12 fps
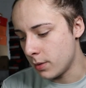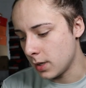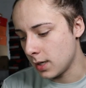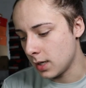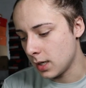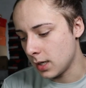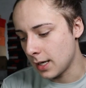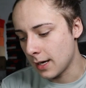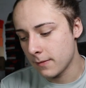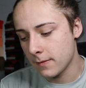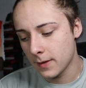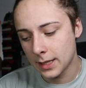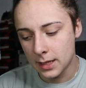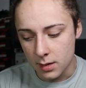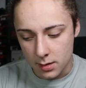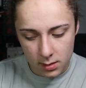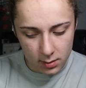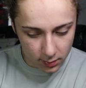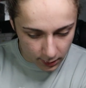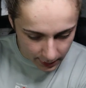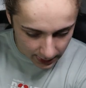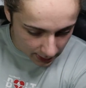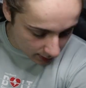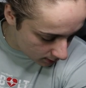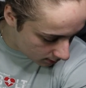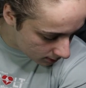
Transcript: but I feel like there's a